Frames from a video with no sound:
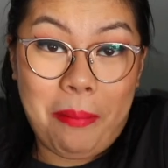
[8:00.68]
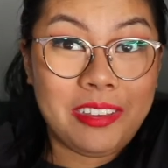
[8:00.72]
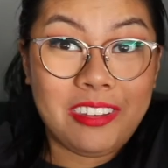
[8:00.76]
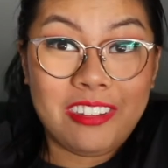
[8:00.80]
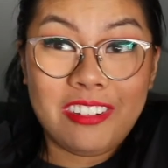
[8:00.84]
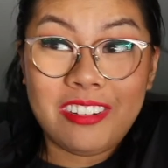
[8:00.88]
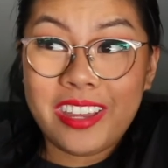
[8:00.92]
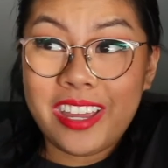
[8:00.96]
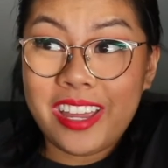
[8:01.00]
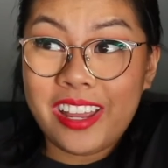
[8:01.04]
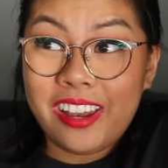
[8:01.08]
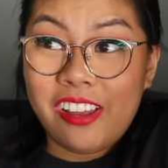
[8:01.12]
but
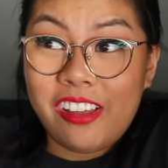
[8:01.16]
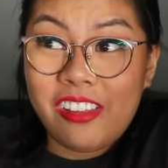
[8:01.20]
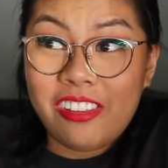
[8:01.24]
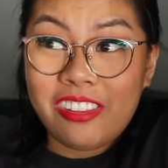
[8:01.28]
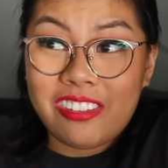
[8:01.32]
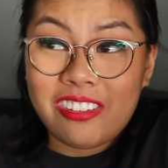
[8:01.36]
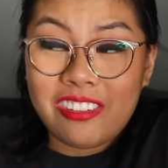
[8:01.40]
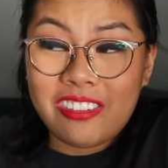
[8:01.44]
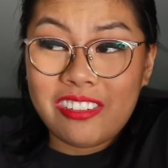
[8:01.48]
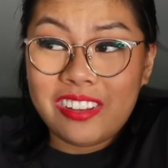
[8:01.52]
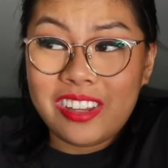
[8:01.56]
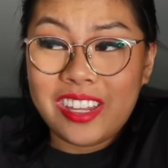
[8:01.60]
you can
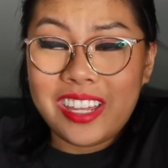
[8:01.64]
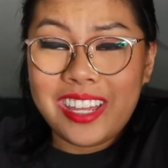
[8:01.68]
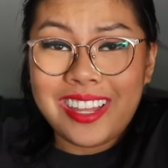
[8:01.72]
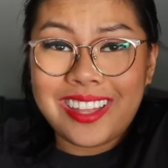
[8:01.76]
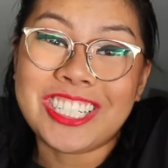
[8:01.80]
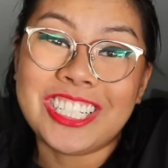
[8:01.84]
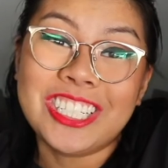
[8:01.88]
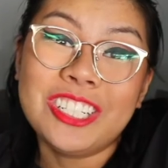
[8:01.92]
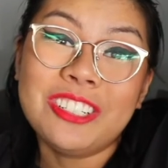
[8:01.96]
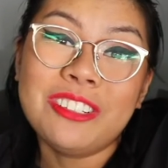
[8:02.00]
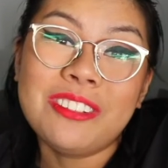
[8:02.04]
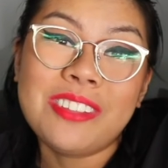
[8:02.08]
also like
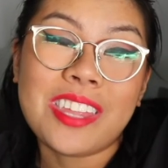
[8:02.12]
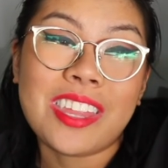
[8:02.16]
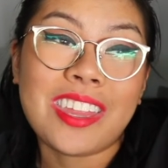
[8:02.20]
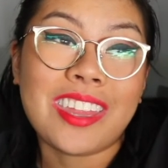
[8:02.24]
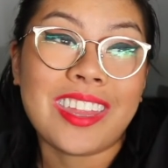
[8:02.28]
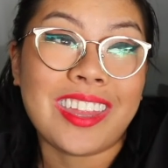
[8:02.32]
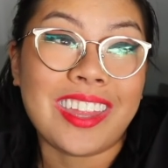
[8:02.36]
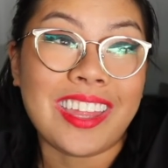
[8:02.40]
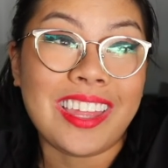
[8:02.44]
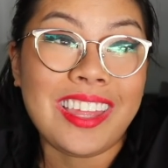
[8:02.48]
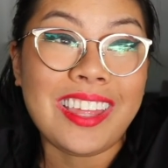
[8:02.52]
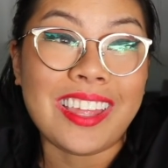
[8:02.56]
go
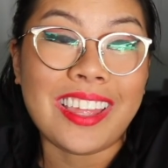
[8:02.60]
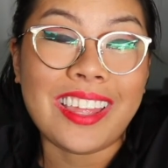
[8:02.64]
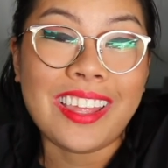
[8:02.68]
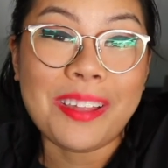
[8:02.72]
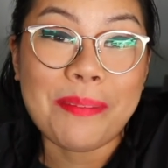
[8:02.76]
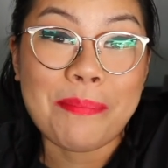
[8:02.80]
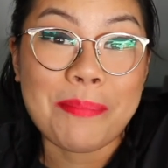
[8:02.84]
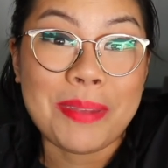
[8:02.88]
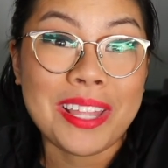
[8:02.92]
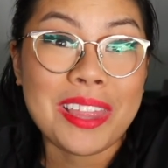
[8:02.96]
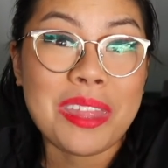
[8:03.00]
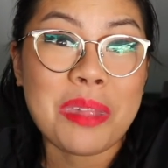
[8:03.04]
see
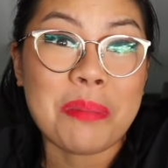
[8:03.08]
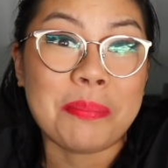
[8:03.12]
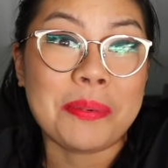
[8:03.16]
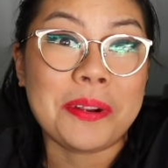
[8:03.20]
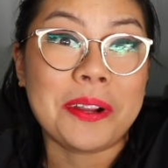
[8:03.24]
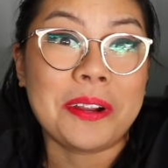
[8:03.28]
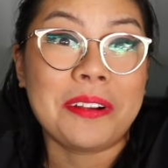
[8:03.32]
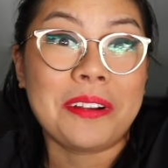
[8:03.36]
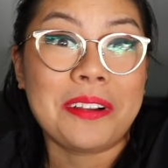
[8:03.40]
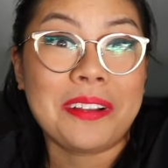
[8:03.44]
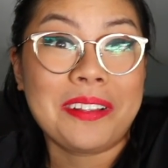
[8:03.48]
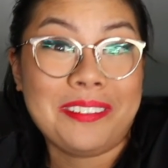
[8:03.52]

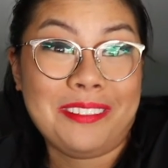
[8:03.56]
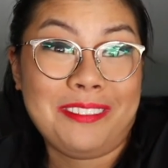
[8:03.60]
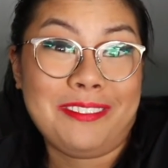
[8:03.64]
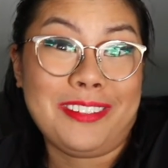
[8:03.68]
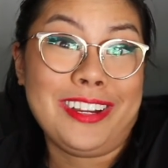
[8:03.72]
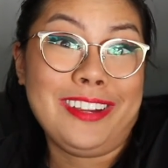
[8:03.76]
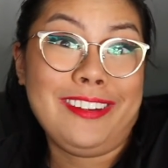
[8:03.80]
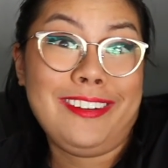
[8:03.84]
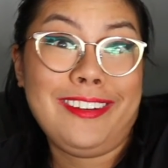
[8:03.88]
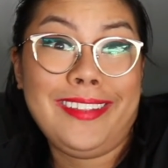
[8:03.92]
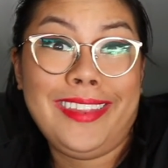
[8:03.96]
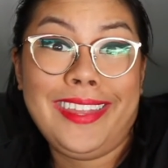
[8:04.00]
Pittsburgh
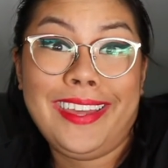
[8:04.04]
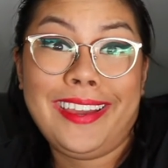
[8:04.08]
while you're